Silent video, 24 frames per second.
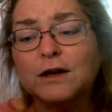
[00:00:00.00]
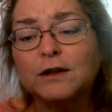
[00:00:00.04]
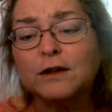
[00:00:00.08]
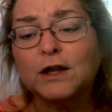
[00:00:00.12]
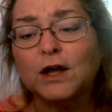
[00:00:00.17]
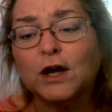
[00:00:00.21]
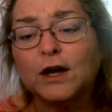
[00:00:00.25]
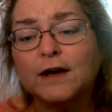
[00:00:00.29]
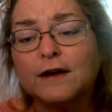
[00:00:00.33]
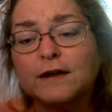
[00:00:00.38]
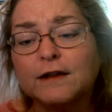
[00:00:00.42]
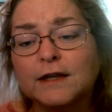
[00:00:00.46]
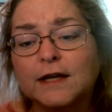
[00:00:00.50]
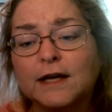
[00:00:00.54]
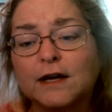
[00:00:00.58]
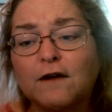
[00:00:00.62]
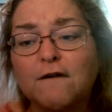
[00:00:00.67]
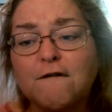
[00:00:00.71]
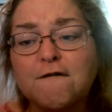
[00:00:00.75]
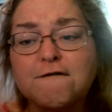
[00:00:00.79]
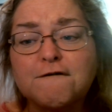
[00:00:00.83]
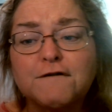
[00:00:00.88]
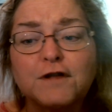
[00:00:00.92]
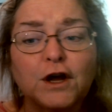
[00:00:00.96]
like, little
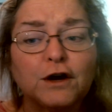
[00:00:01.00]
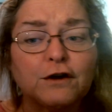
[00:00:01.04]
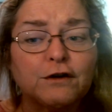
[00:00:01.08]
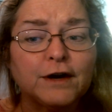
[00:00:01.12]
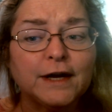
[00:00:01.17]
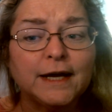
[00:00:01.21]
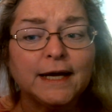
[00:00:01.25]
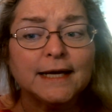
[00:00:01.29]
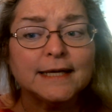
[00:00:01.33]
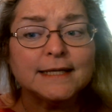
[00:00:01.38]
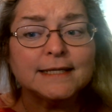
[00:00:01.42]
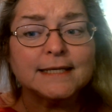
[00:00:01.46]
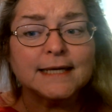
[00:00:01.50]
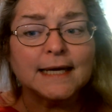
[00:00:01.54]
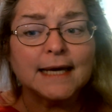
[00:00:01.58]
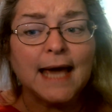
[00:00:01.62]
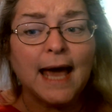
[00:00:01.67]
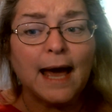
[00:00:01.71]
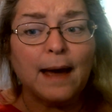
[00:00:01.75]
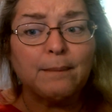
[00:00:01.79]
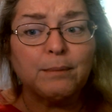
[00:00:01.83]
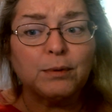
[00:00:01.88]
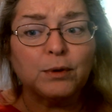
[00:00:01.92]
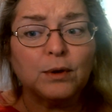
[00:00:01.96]
flurry
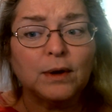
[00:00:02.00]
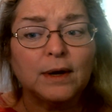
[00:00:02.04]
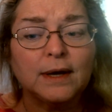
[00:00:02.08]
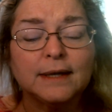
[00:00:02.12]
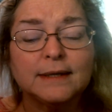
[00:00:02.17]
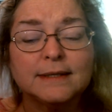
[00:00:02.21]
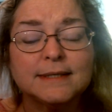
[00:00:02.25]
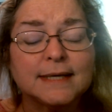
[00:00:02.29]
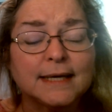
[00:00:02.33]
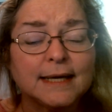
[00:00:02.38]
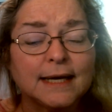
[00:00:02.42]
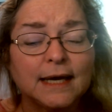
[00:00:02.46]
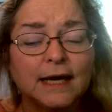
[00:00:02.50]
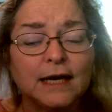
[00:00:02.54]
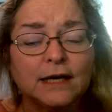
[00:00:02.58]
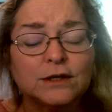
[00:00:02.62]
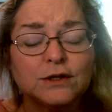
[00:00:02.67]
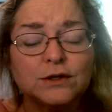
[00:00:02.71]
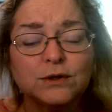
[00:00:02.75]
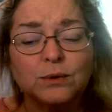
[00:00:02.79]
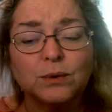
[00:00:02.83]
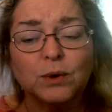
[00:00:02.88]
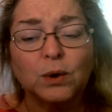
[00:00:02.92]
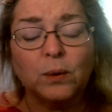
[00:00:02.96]
into
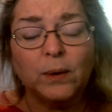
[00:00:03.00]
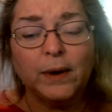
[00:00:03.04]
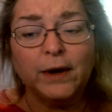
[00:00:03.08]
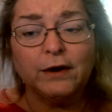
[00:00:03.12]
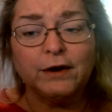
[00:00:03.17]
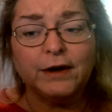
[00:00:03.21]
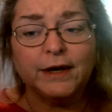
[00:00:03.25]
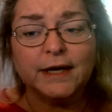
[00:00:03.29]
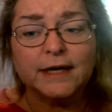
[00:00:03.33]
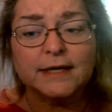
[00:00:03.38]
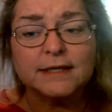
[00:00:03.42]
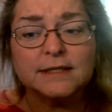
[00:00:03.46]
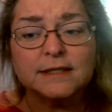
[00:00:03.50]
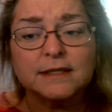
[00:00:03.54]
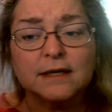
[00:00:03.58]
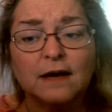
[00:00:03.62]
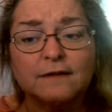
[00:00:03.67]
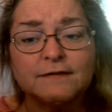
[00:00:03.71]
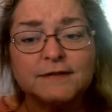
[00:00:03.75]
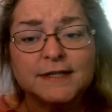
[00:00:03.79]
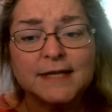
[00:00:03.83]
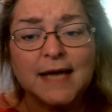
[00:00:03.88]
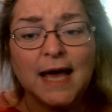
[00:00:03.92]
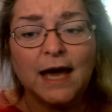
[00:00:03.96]
Aquarius
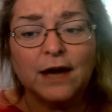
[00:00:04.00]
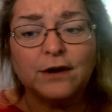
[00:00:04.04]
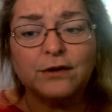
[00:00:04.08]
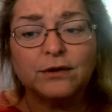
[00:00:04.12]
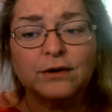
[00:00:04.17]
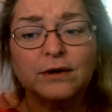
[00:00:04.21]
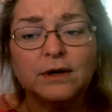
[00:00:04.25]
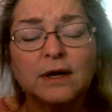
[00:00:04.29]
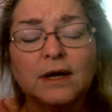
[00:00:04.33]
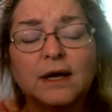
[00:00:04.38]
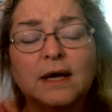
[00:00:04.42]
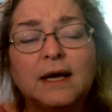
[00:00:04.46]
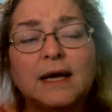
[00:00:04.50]
of Saturn